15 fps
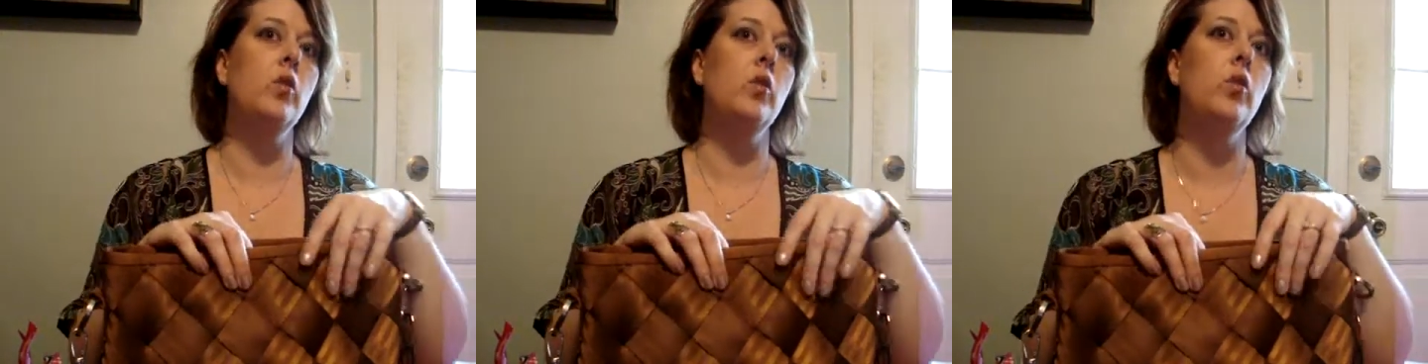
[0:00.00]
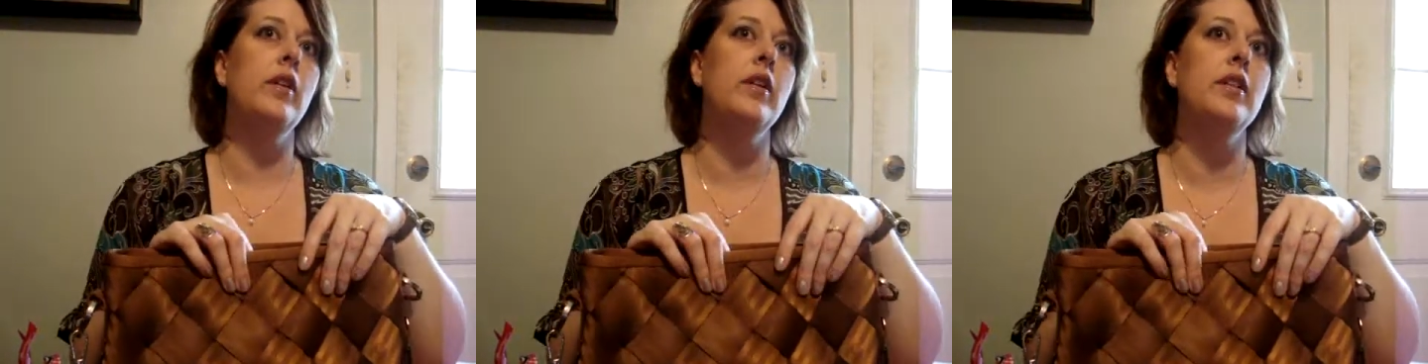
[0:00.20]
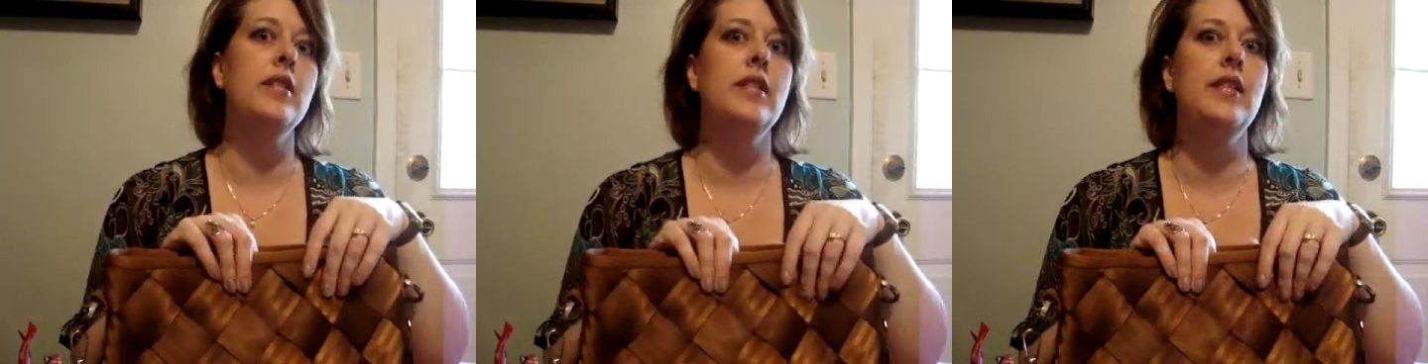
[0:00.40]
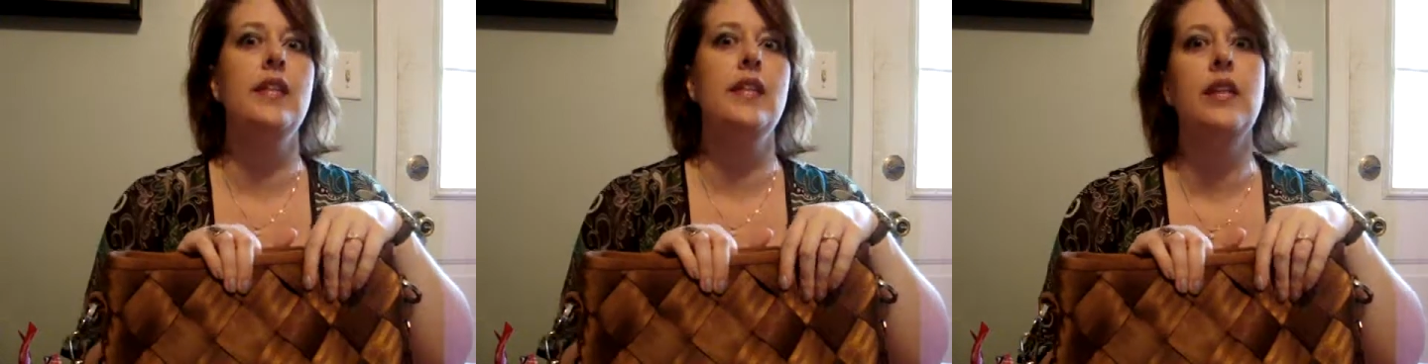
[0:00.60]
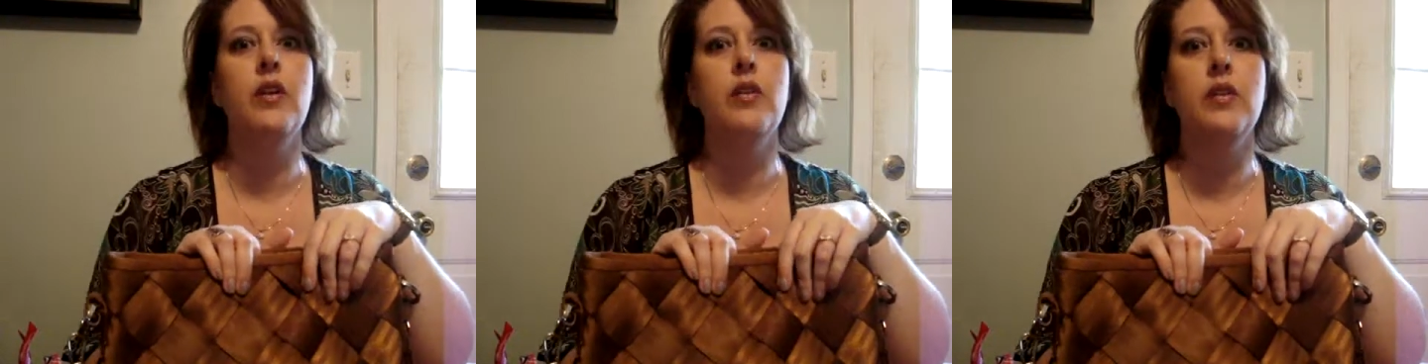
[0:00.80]
Or, as
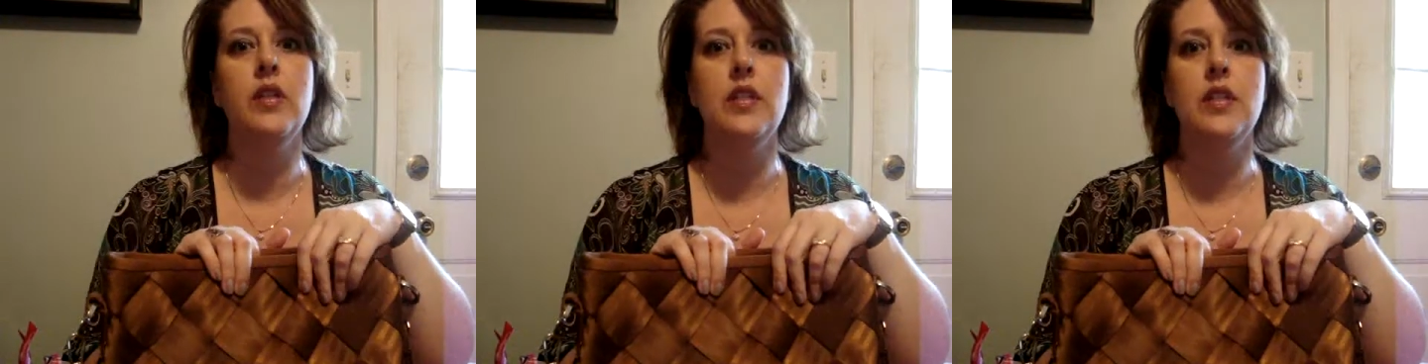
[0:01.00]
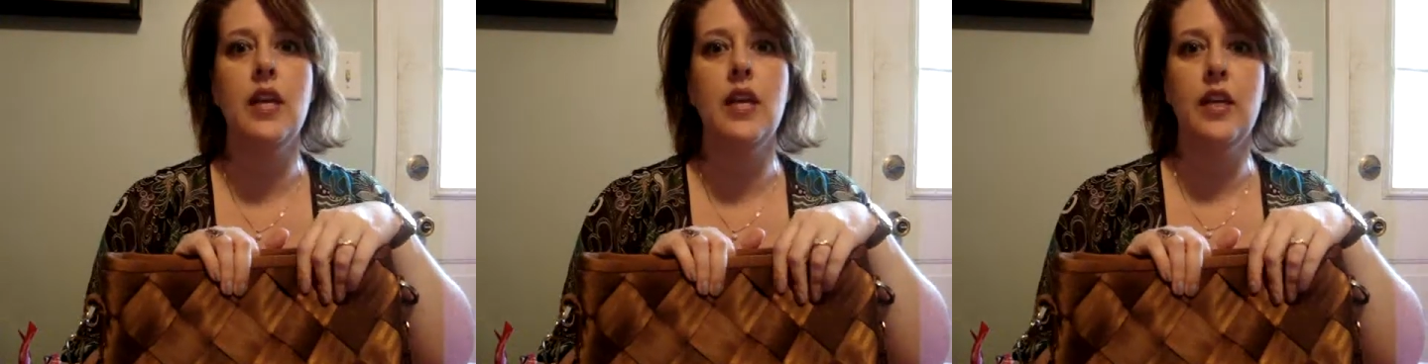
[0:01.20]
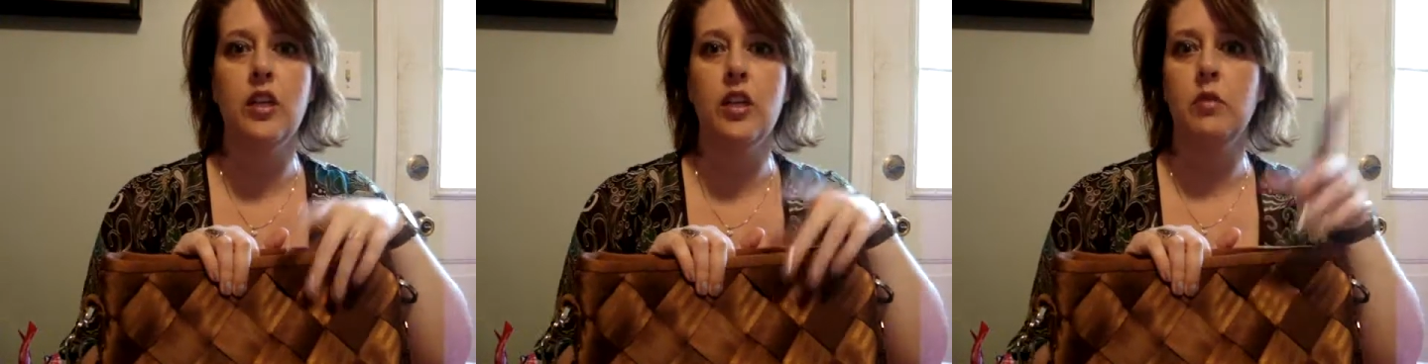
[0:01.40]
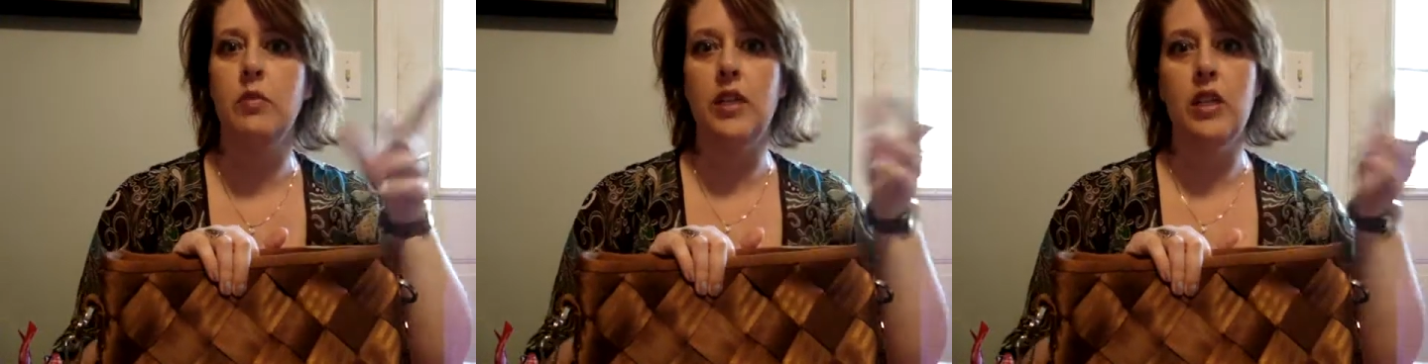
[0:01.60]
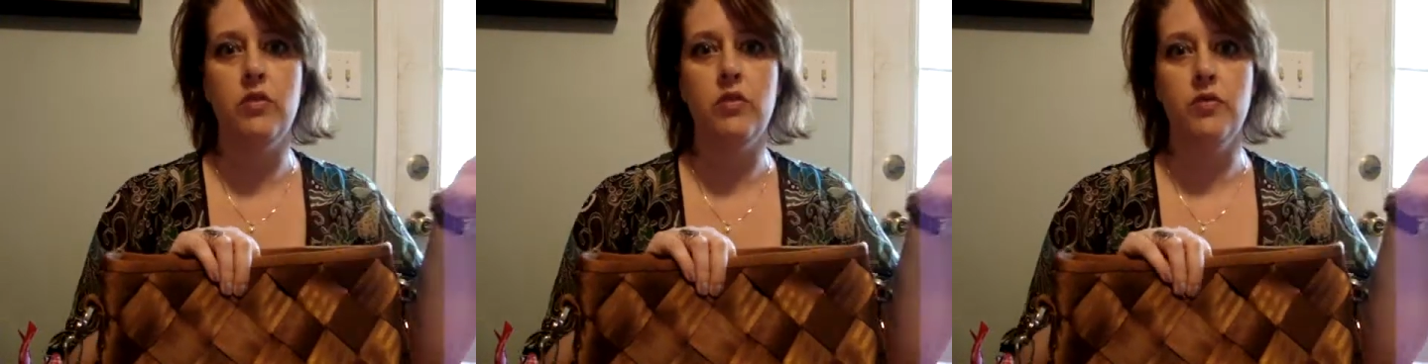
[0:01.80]
Cindy noted today, it could
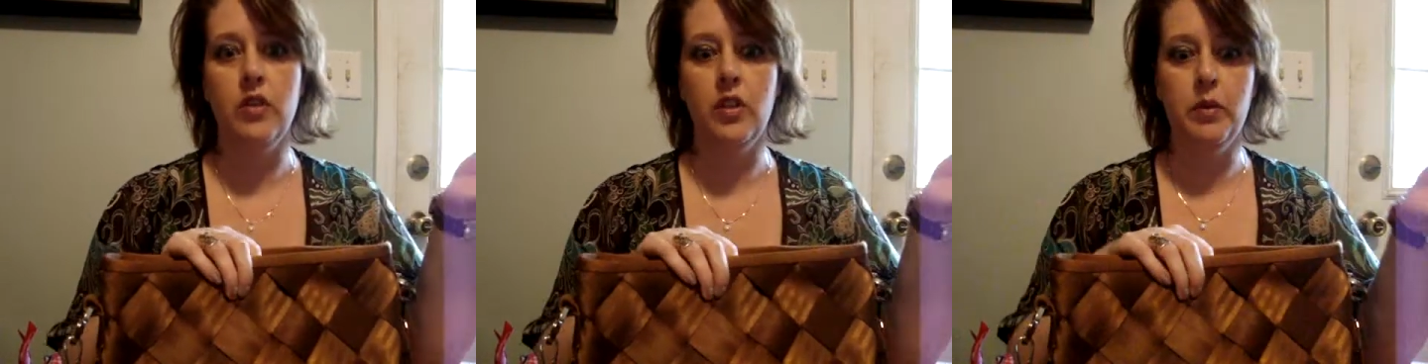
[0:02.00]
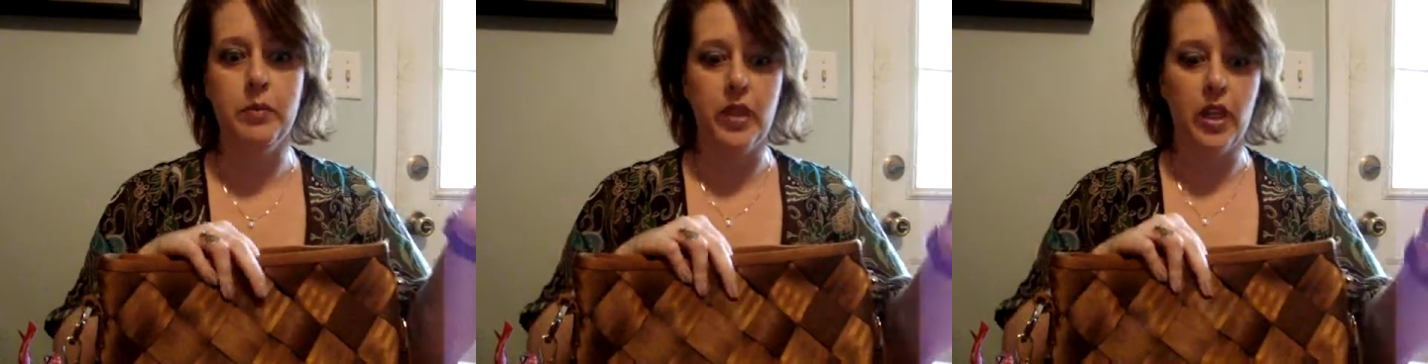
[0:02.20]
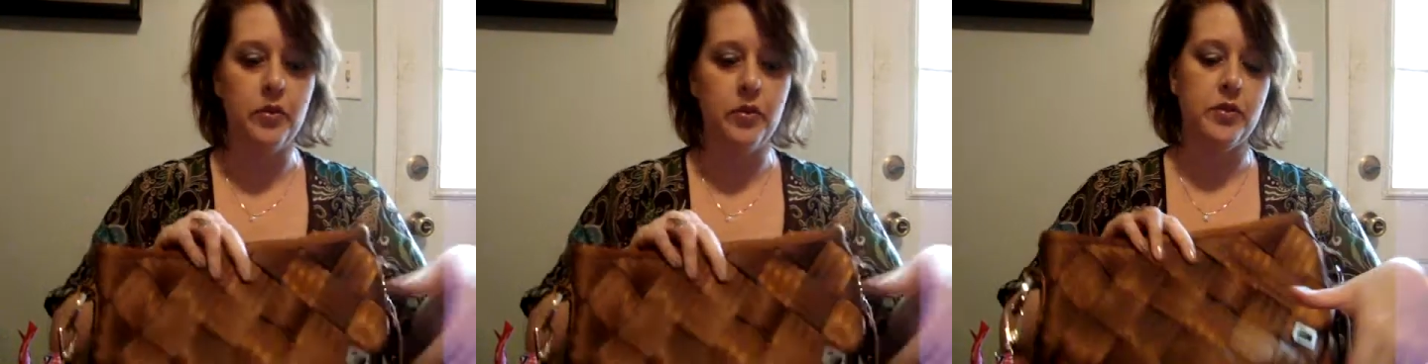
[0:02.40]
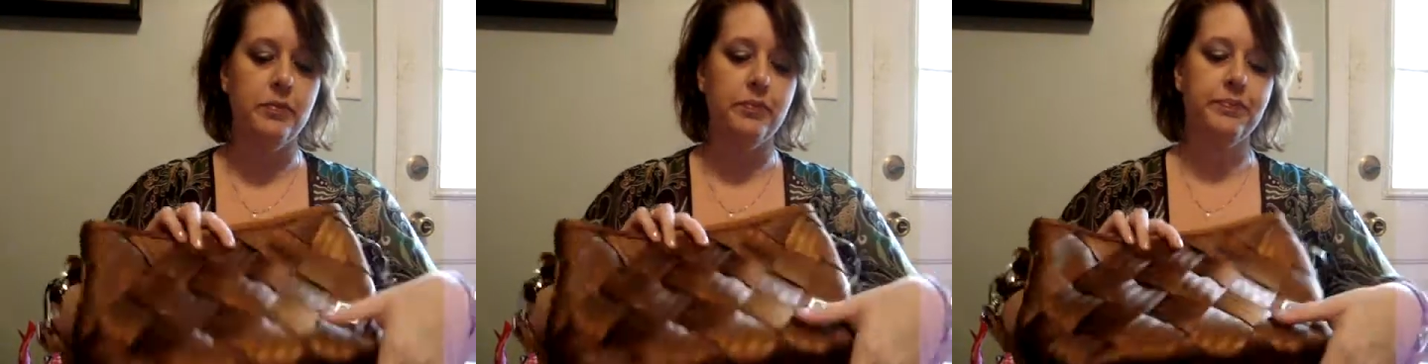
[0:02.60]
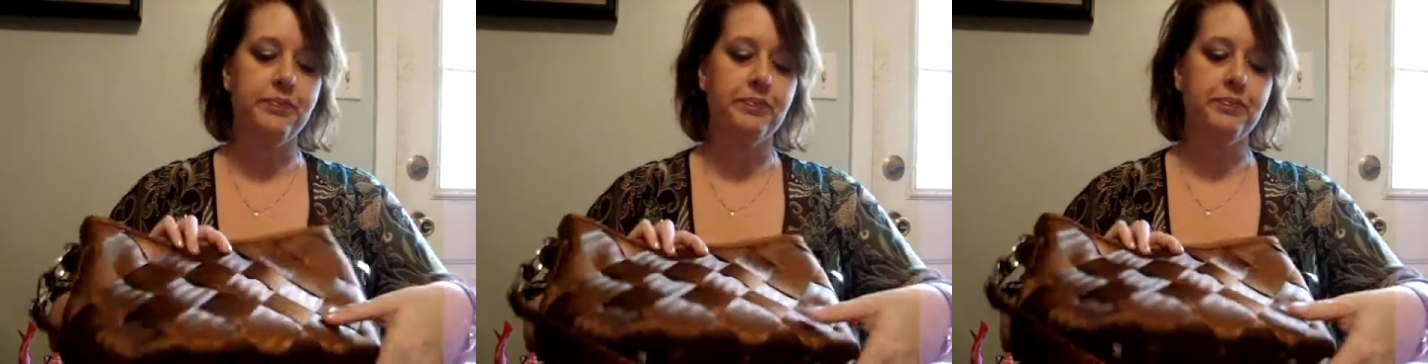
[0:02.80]
be used for lip
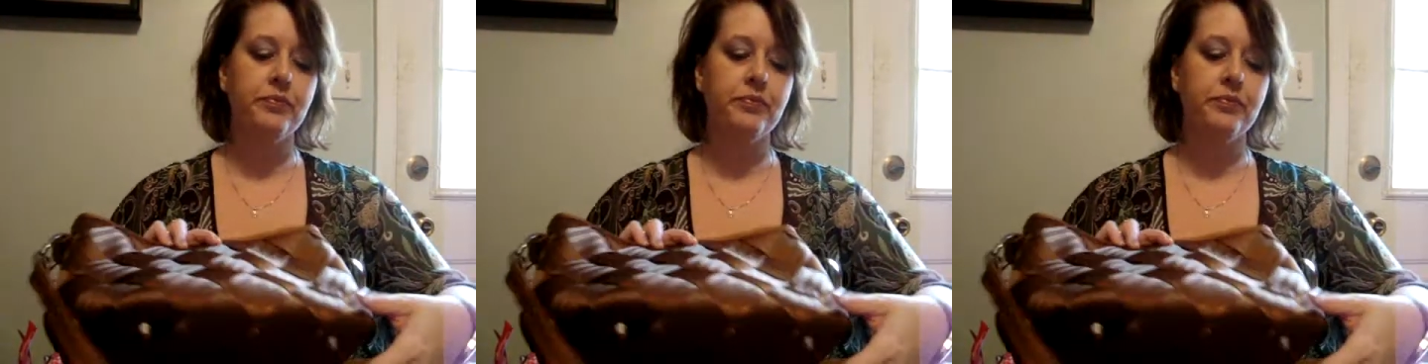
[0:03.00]
gloss.